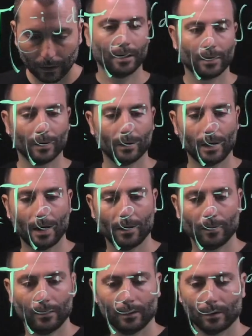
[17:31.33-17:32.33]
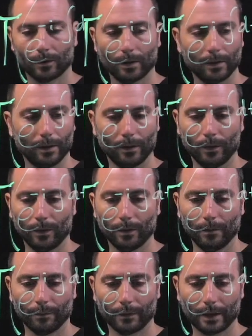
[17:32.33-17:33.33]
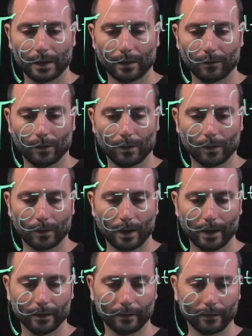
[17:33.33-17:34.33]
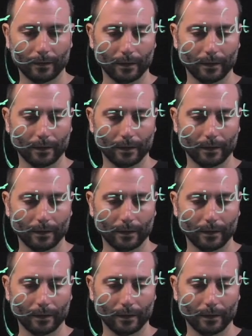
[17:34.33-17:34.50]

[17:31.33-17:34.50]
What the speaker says: So now what we will do is that we will write